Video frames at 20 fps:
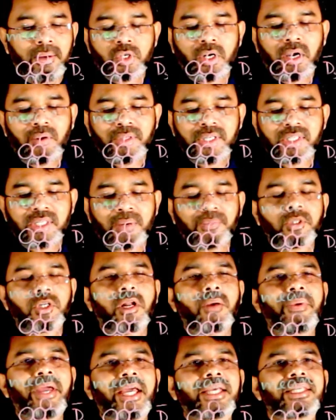So now this
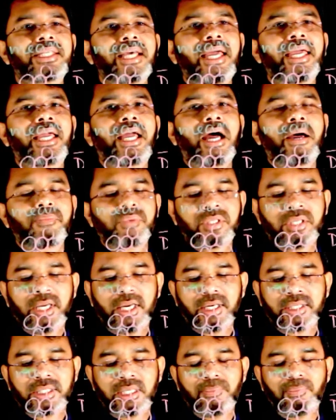summation of xi comes
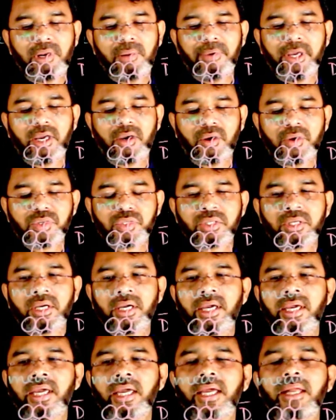here simply because
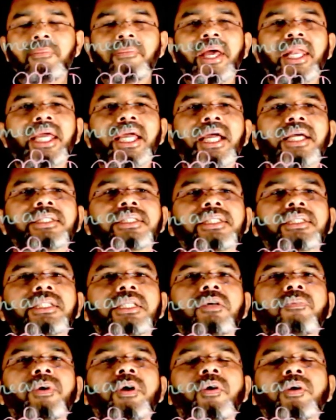in many cases
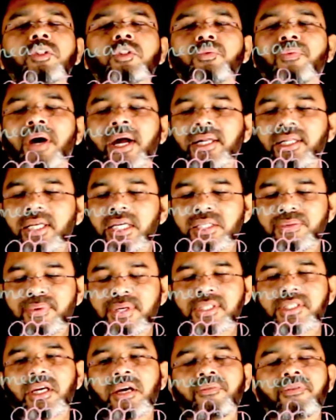you may want to find the
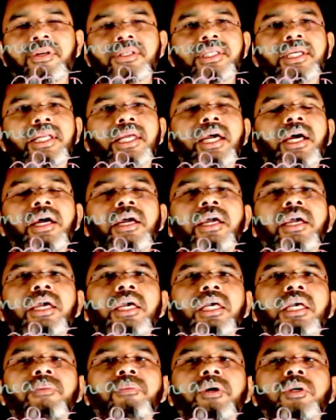specific surface area
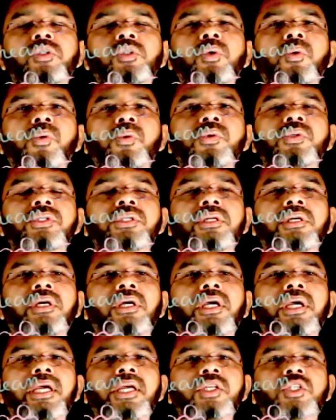if you choose
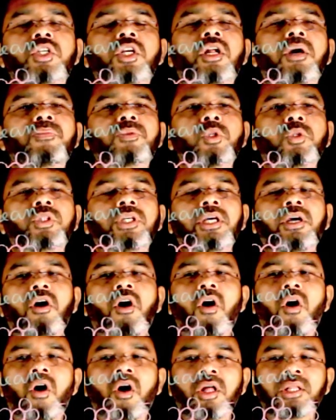instead of
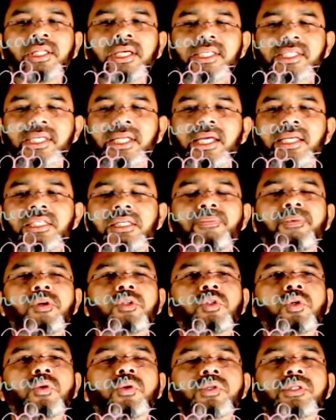choosing all the screens if you
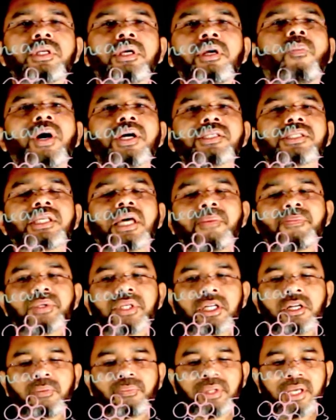choose one
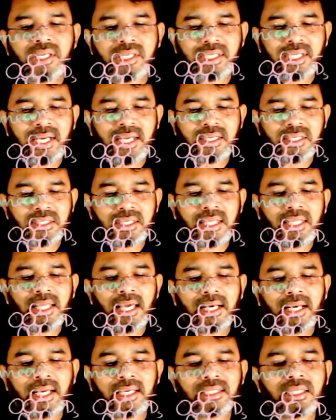subset of the screens in
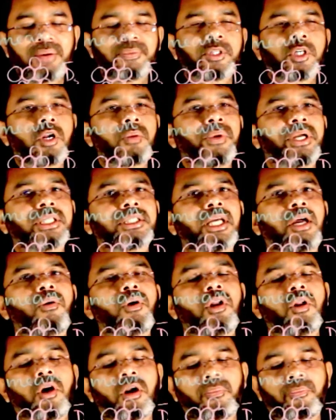that case summation of xi
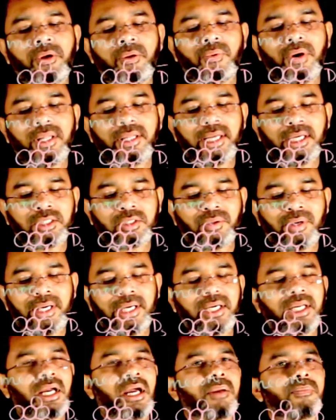will not be one that's why
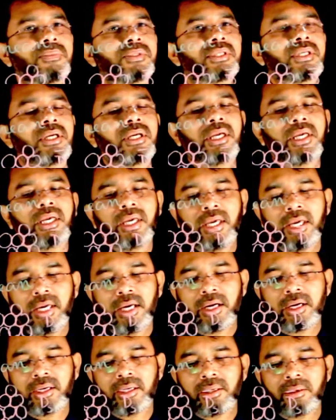it comes
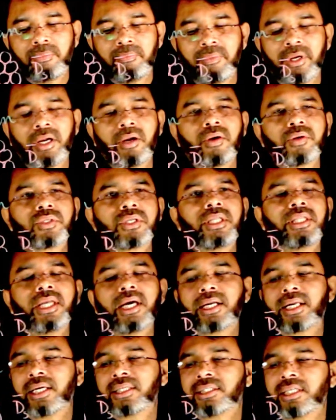here because in
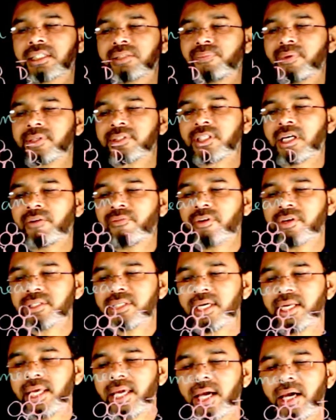that case the specific
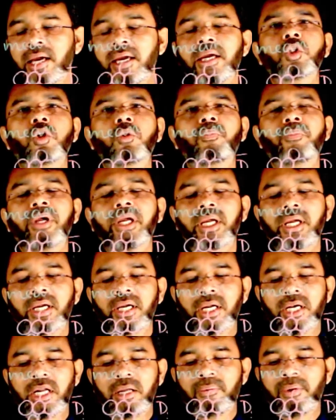surface area should be
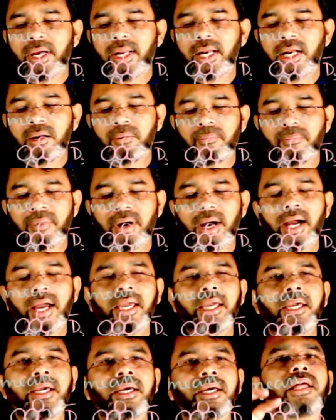divided
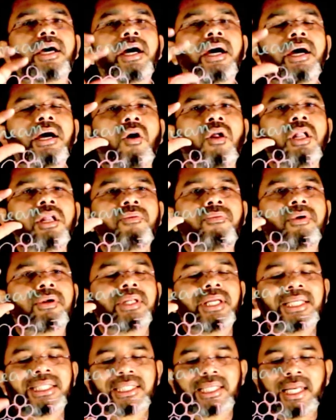by the only for
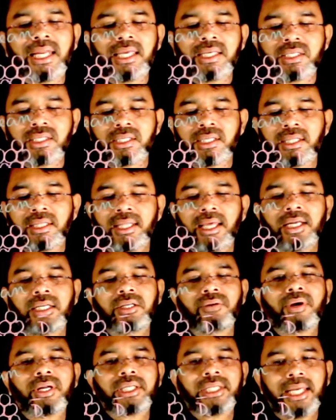the screens that
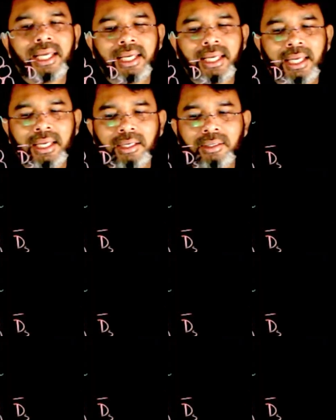you are taking